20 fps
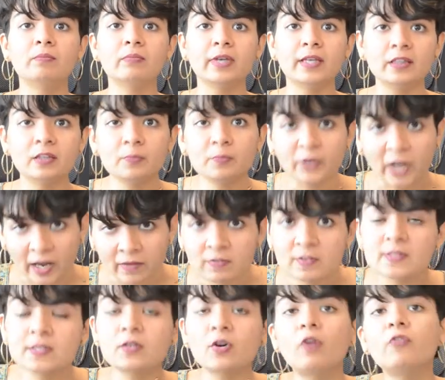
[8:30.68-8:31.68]
in the
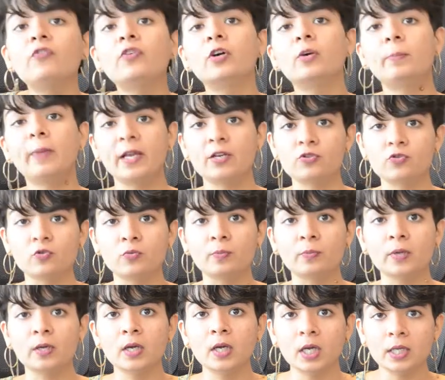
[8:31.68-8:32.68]
privacy of her
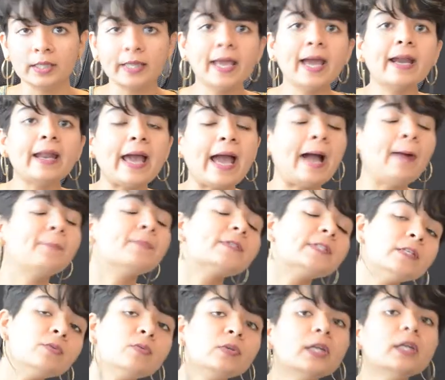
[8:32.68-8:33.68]
bedroom? They had
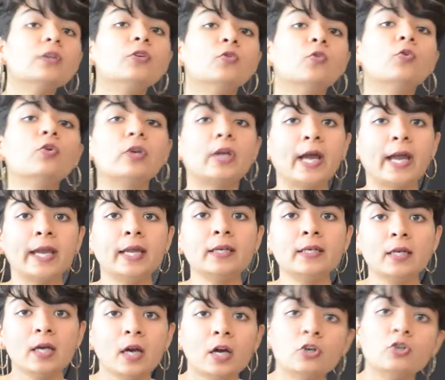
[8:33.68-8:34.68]
absolutely no
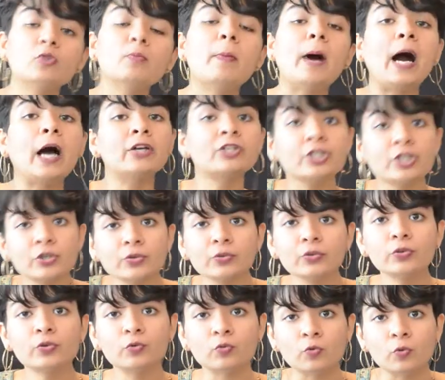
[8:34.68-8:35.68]
right to march into
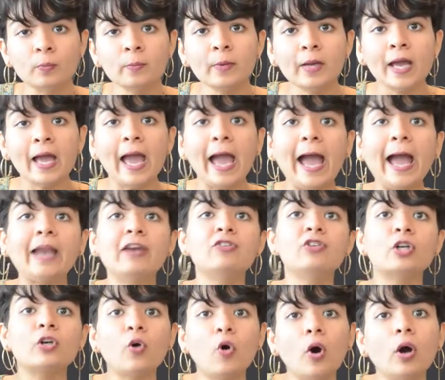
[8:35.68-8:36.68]
the room
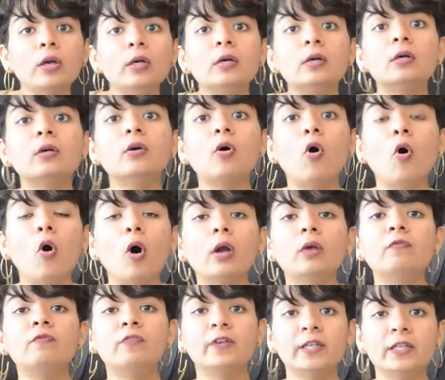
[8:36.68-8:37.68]
and record her
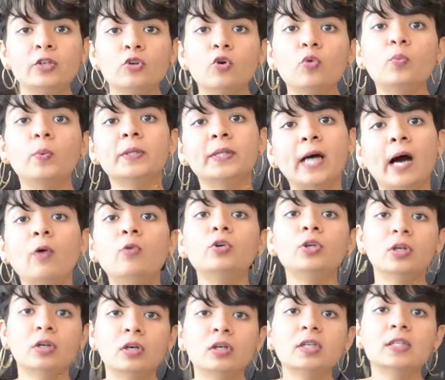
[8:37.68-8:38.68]
on video
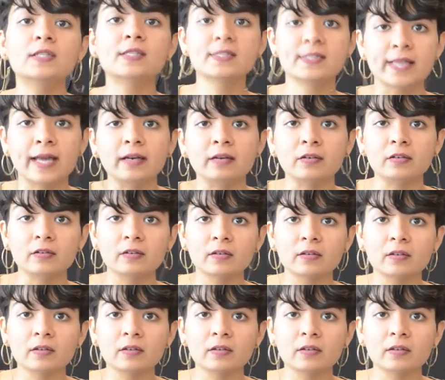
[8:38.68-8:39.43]
without her consent.